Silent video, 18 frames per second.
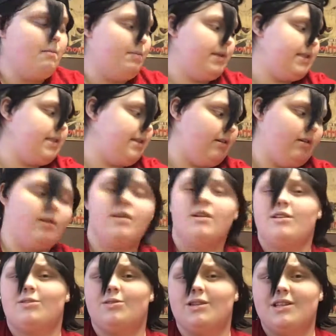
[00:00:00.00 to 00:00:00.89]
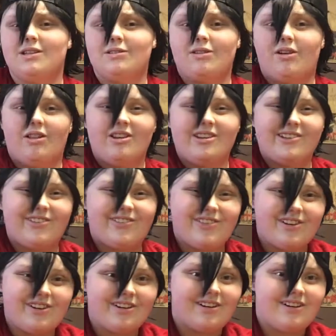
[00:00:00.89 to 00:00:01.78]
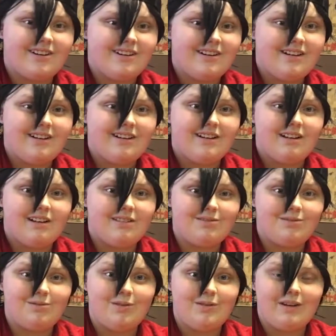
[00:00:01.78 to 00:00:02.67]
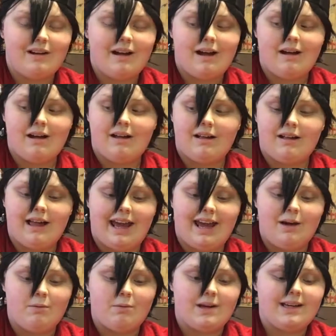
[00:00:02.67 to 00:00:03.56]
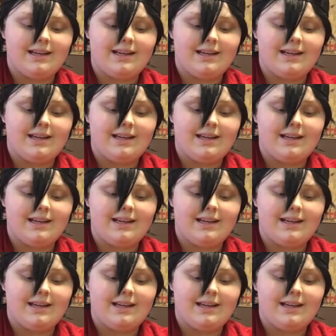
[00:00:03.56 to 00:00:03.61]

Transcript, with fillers: But still, $22 for eight